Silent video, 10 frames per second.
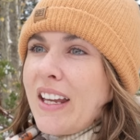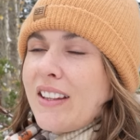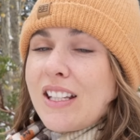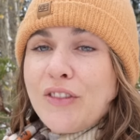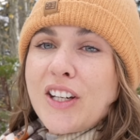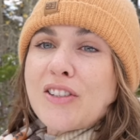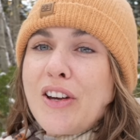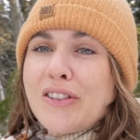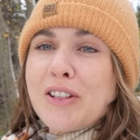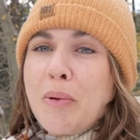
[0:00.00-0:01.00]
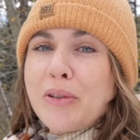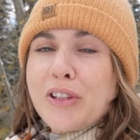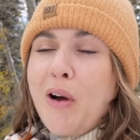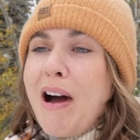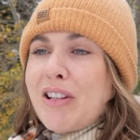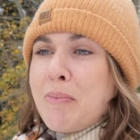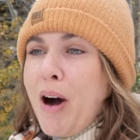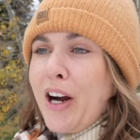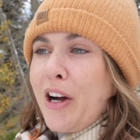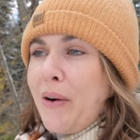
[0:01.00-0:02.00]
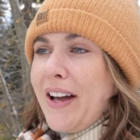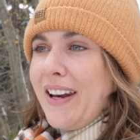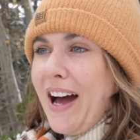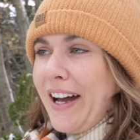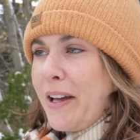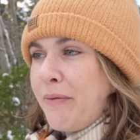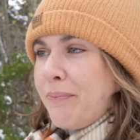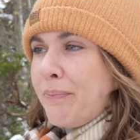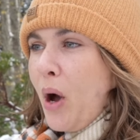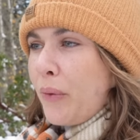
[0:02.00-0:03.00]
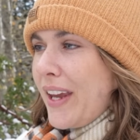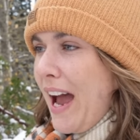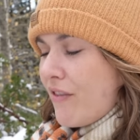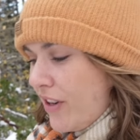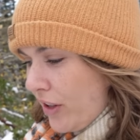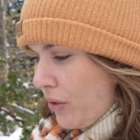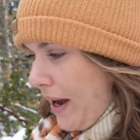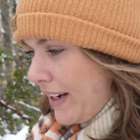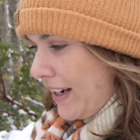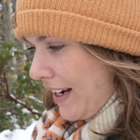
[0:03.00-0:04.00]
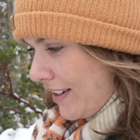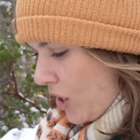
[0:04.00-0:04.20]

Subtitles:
This video is also supposed to go out tomorrow, and I am only halfway through editing,